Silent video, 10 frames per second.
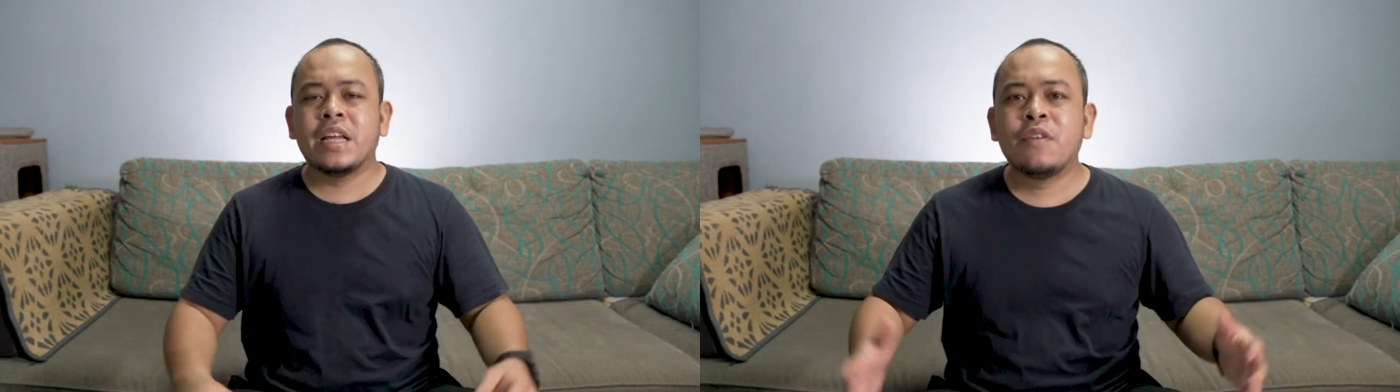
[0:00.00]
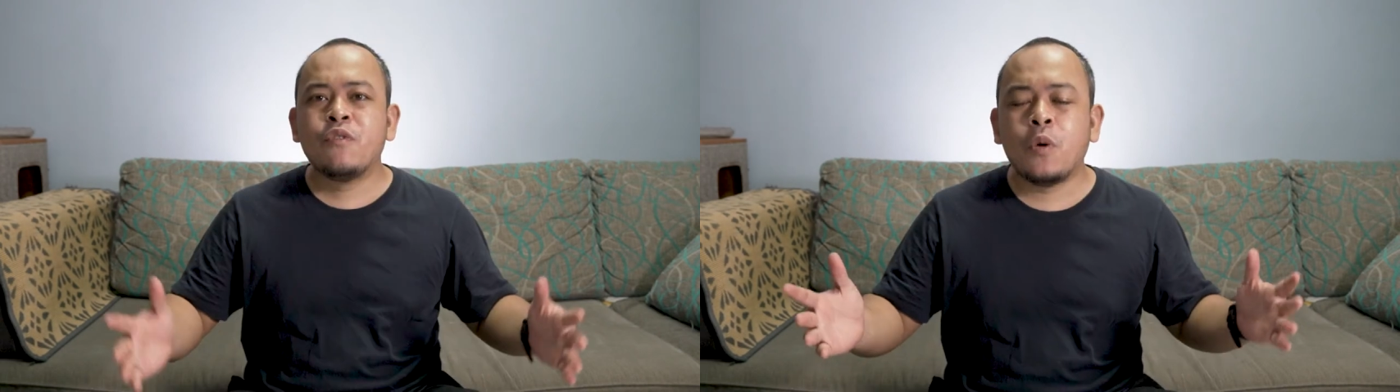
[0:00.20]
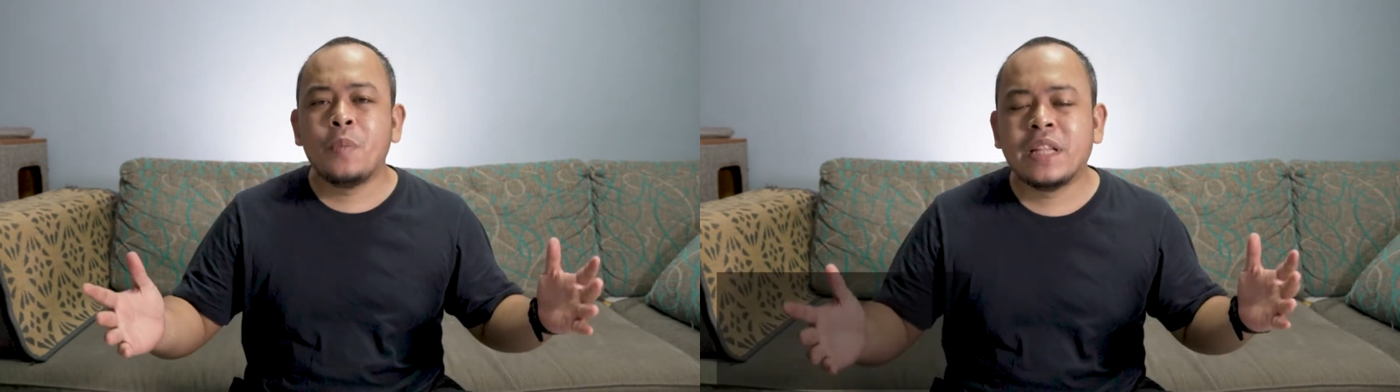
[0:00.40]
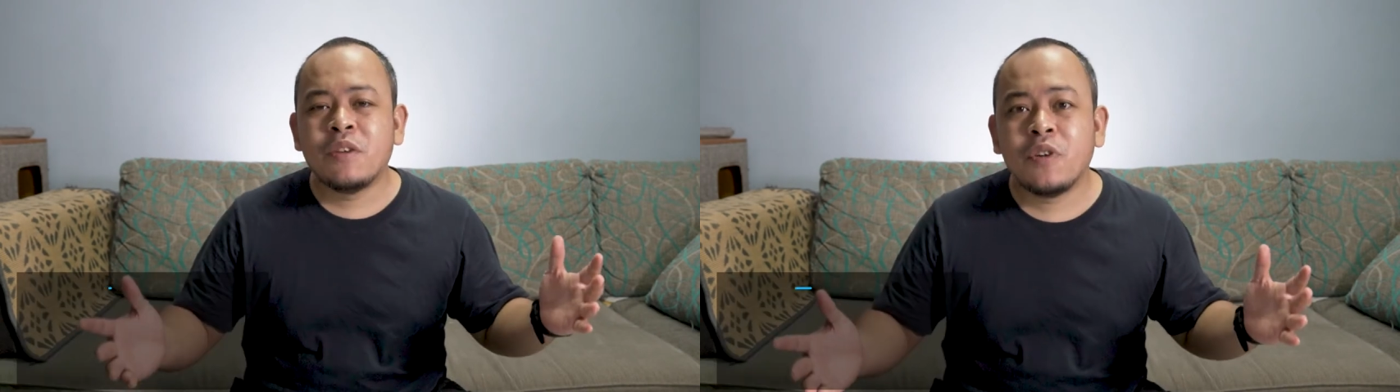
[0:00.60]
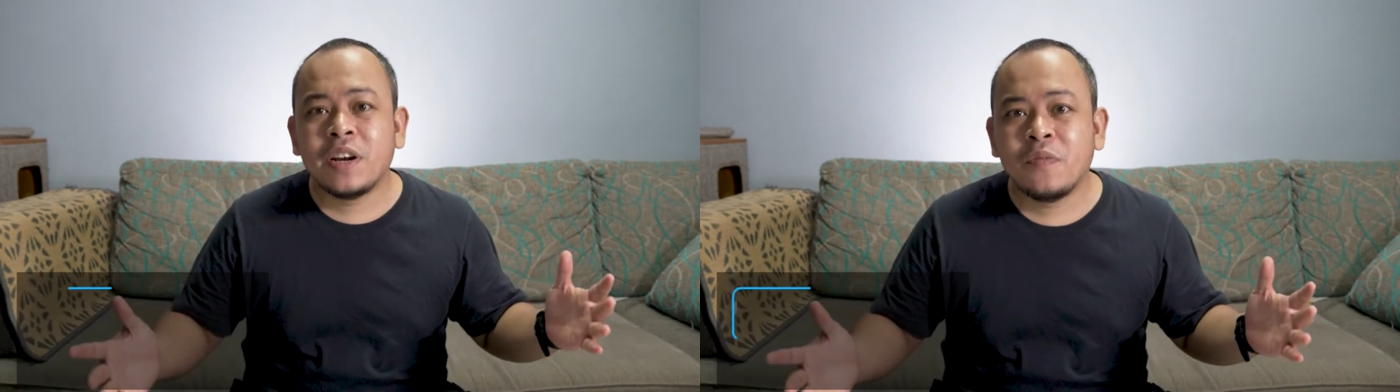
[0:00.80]
If you're
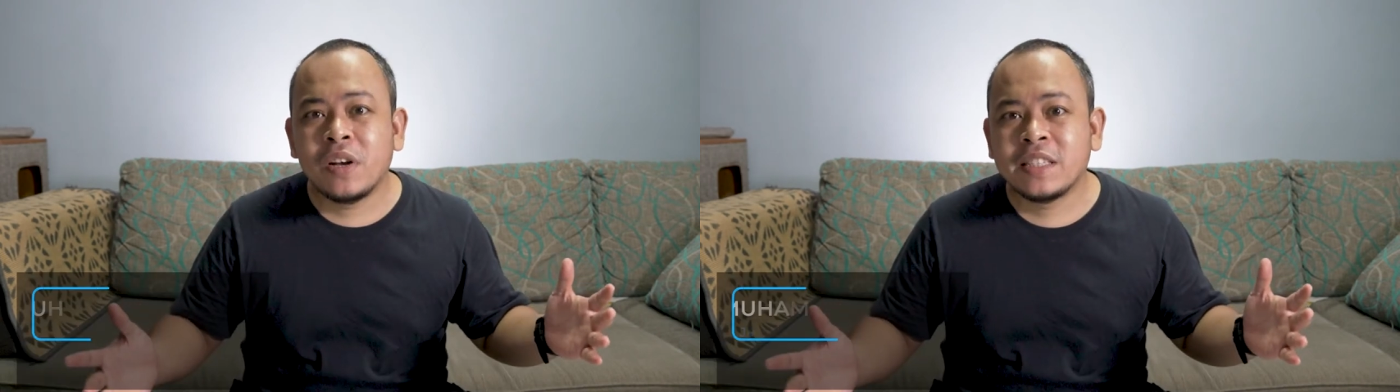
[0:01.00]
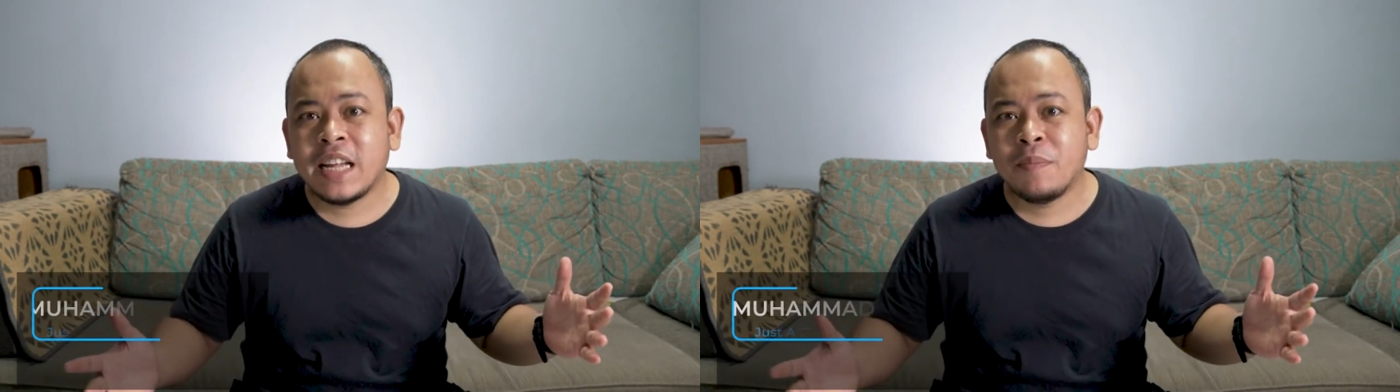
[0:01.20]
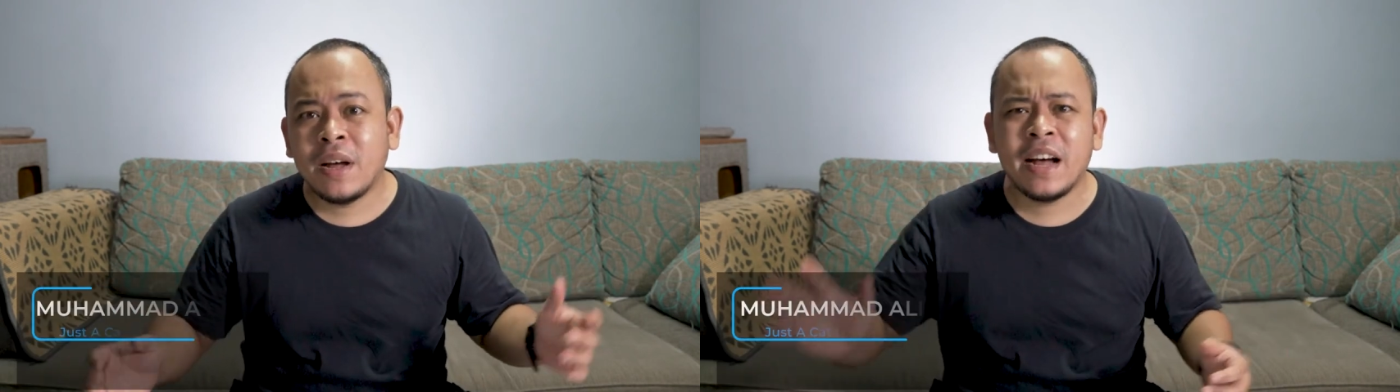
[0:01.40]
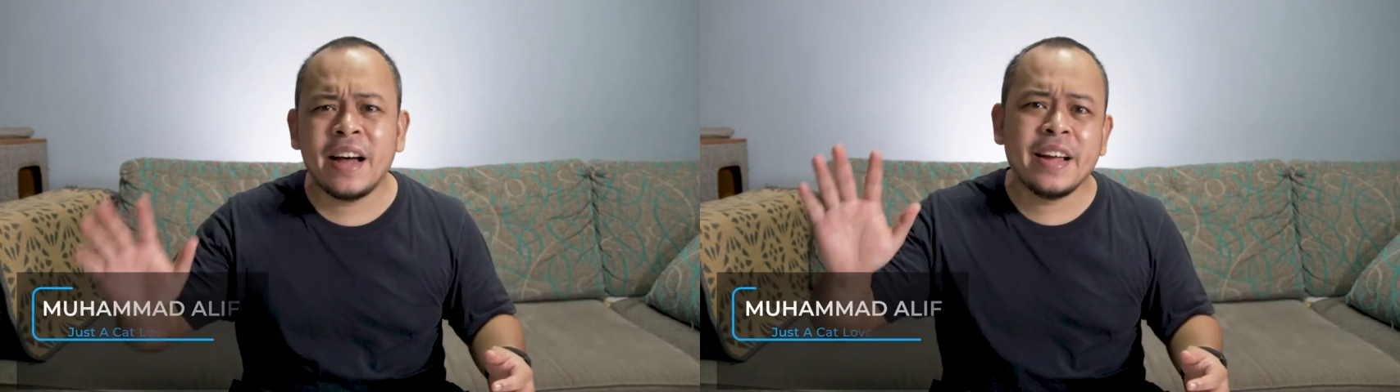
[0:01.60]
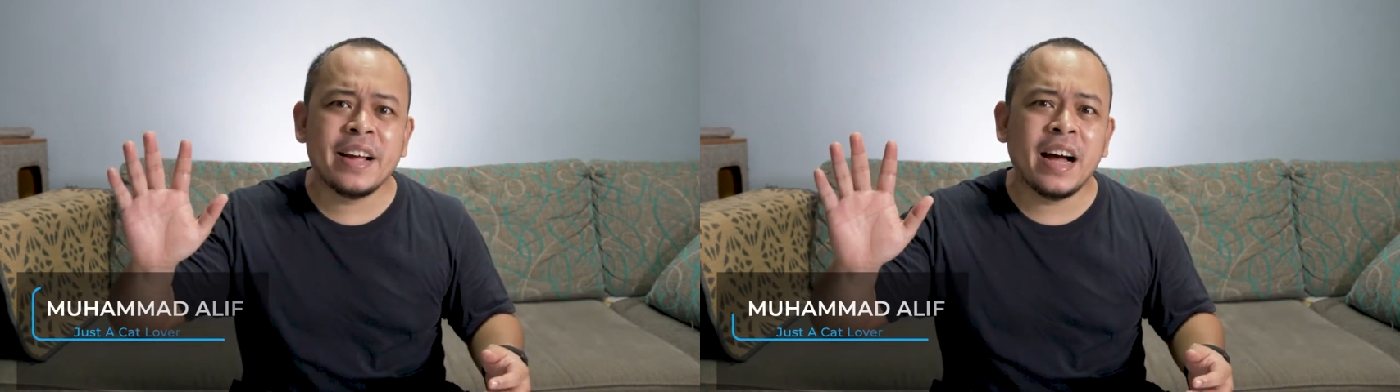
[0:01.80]
meeting for the first time,
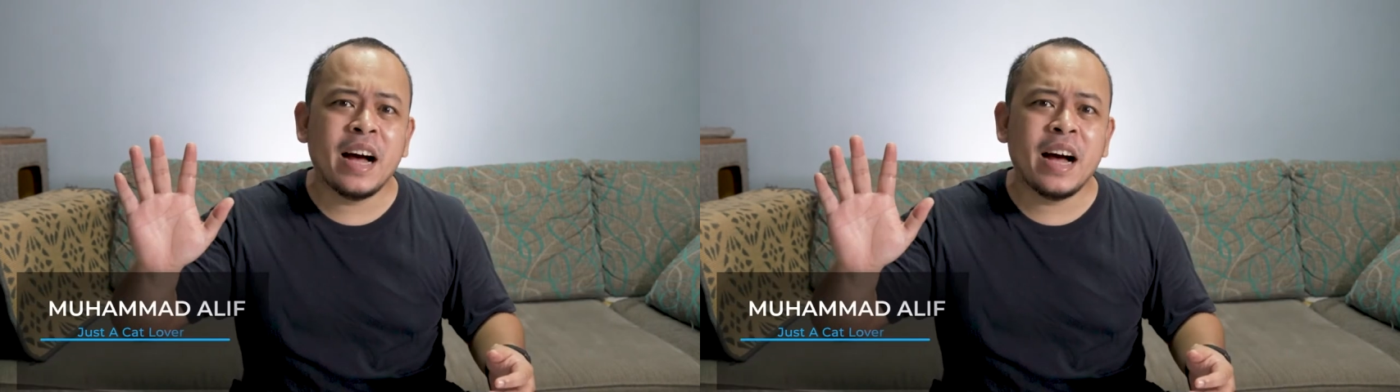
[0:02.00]
hi,